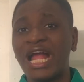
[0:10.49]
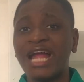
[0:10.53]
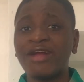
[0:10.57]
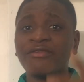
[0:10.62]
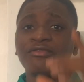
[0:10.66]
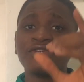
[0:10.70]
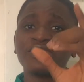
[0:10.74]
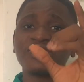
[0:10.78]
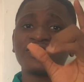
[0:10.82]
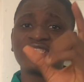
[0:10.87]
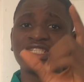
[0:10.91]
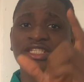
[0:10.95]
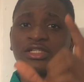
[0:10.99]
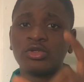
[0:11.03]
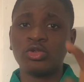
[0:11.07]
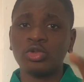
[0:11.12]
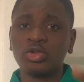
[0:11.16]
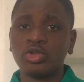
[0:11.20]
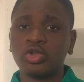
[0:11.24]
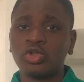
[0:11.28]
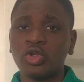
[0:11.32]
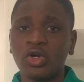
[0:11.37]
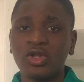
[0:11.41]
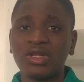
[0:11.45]
Every
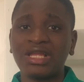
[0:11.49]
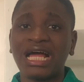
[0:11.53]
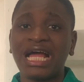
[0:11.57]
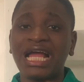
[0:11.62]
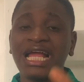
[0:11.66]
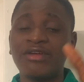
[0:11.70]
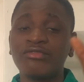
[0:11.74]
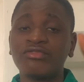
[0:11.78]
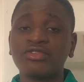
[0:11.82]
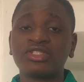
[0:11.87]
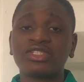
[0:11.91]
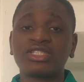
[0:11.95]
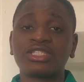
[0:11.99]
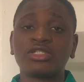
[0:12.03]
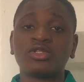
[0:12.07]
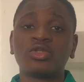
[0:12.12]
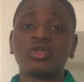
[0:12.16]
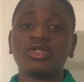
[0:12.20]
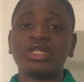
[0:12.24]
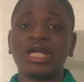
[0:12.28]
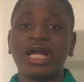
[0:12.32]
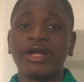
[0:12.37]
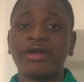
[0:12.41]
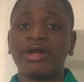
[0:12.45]
single dollar, every
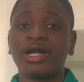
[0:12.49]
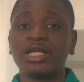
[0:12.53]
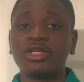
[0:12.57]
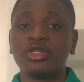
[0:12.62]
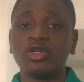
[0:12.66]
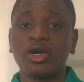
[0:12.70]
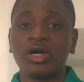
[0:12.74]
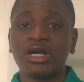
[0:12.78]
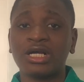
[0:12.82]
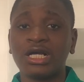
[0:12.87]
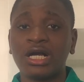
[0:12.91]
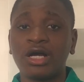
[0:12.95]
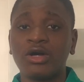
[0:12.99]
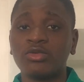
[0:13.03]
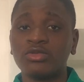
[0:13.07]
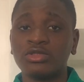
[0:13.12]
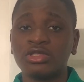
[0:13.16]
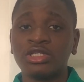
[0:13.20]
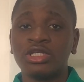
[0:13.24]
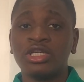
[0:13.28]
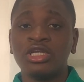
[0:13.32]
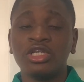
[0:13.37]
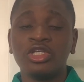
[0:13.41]
single naira in your account